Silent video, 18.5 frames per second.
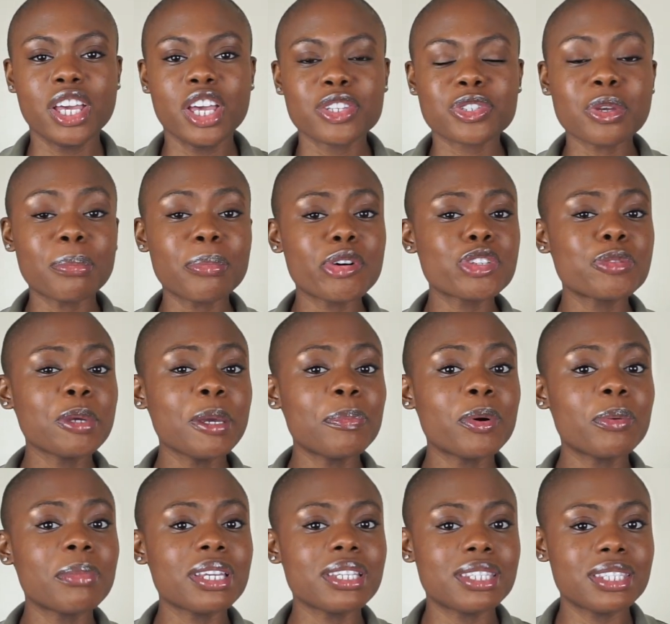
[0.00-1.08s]
So most
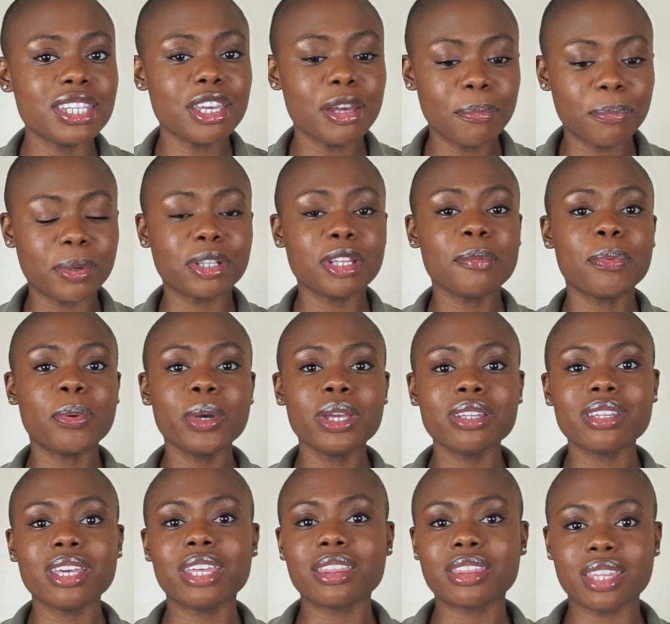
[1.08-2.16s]
people may see a bullet point
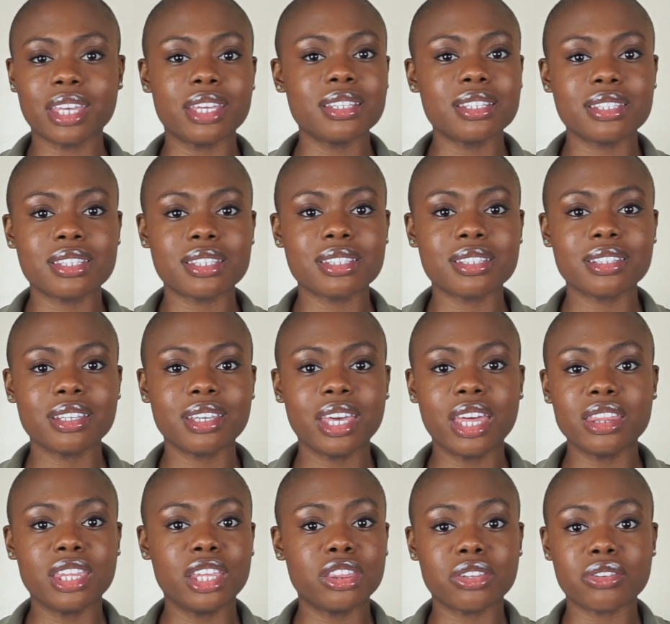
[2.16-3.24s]
like this and
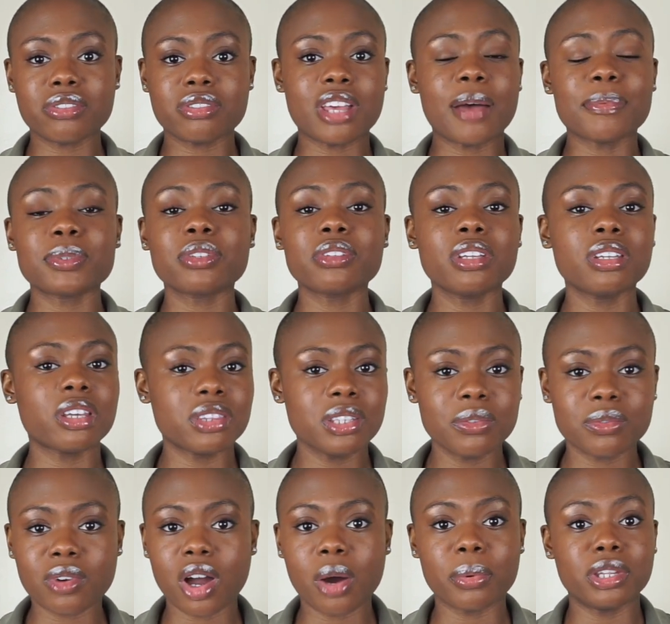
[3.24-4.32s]
think there's absolutely nothing
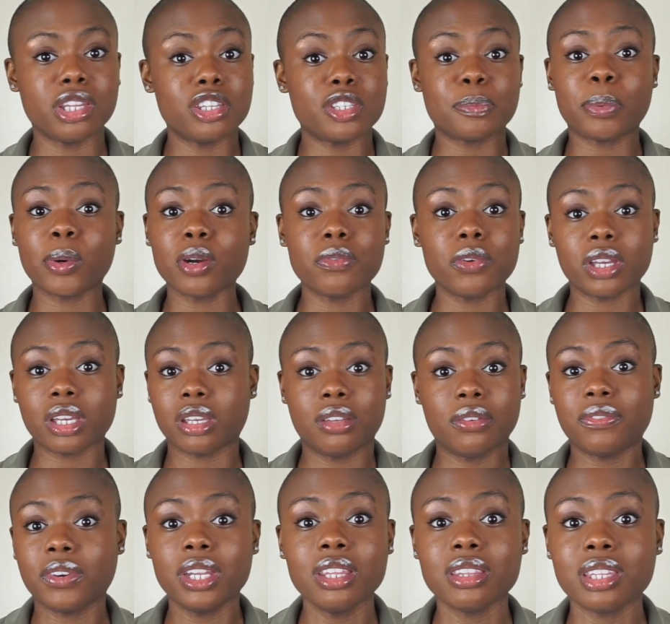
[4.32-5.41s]
wrong with it. It's perfect.
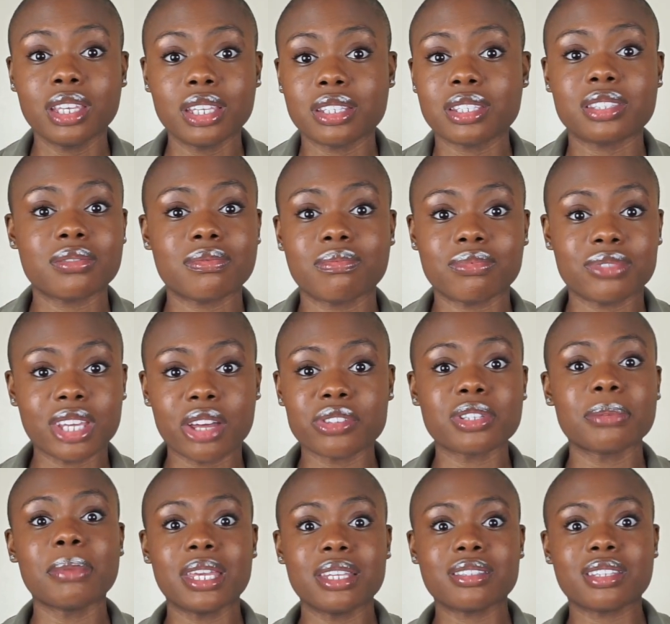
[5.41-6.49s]
If anything, it sounds
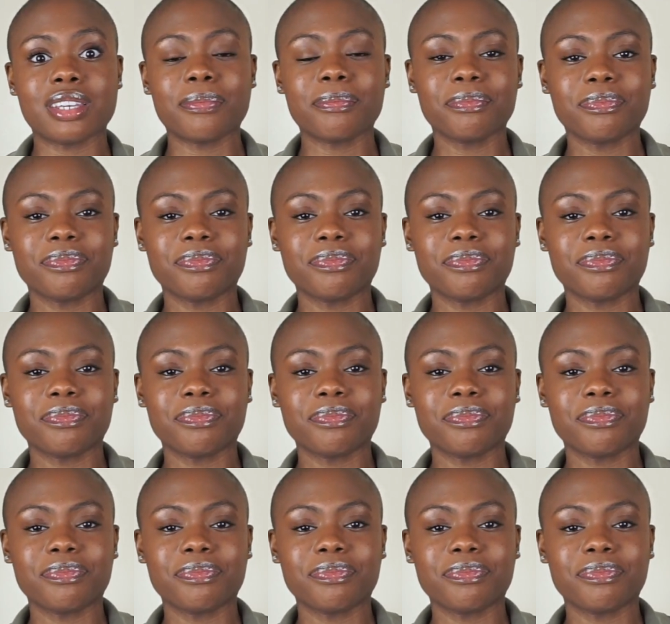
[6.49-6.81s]
amazing.